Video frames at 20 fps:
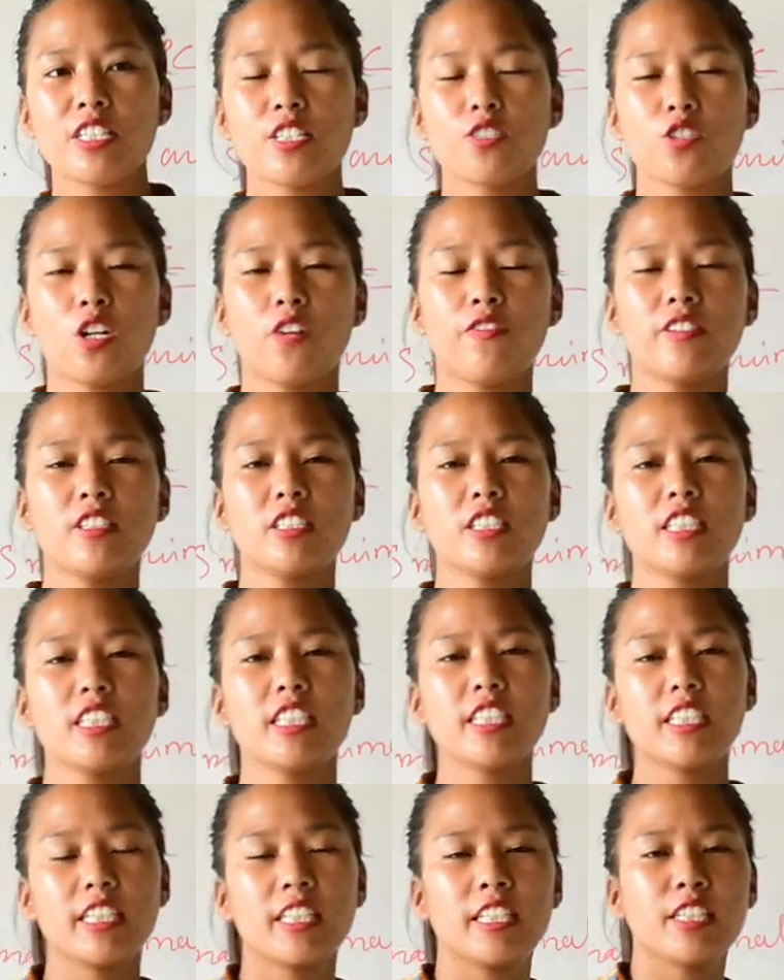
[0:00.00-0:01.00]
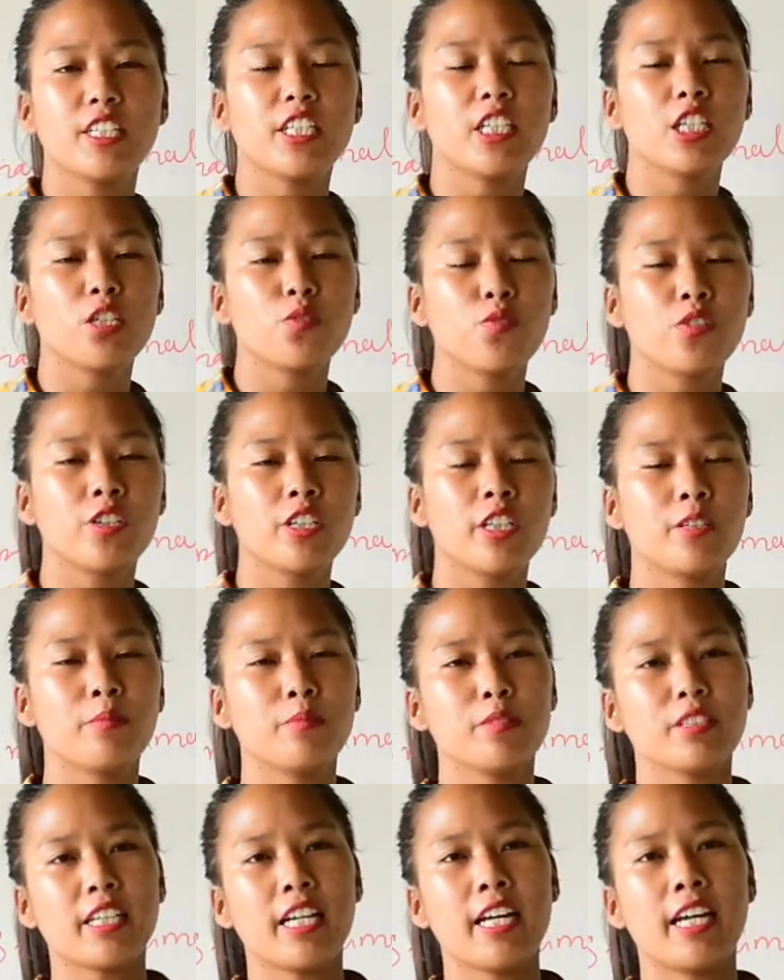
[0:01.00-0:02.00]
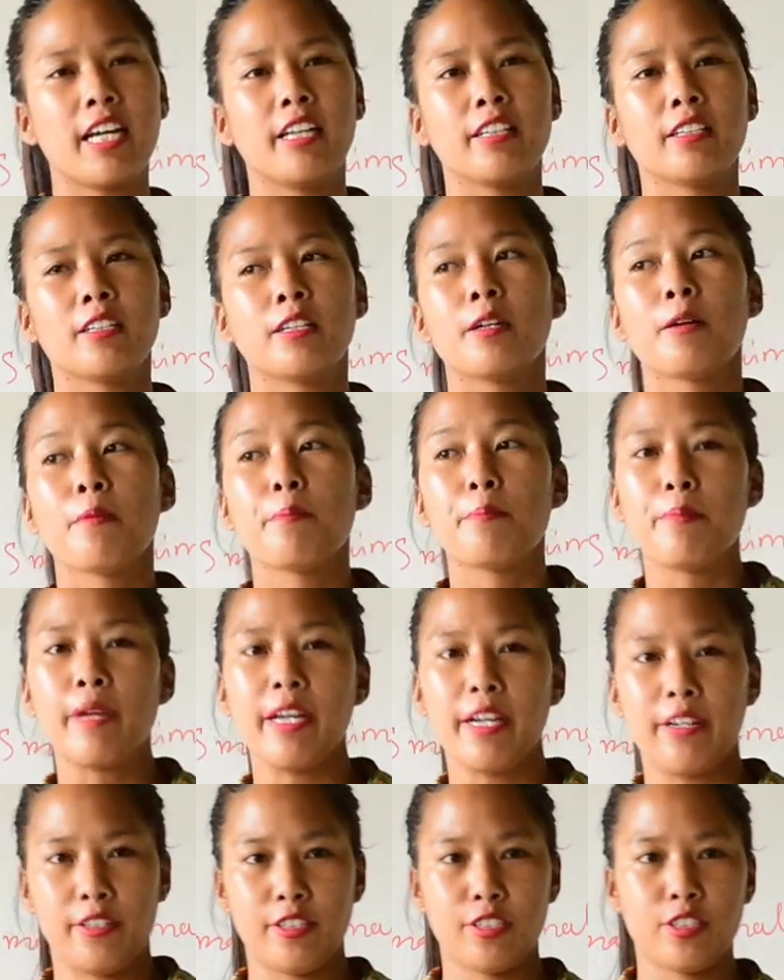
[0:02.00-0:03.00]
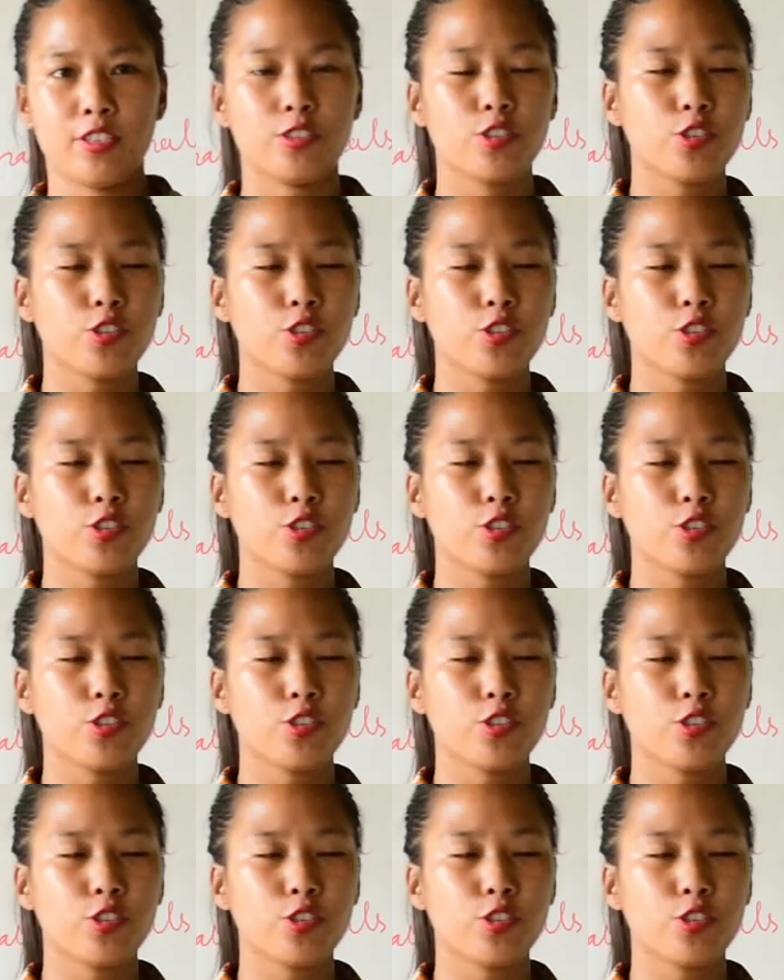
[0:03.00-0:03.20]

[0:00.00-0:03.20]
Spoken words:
is often seen in earthworms and bears.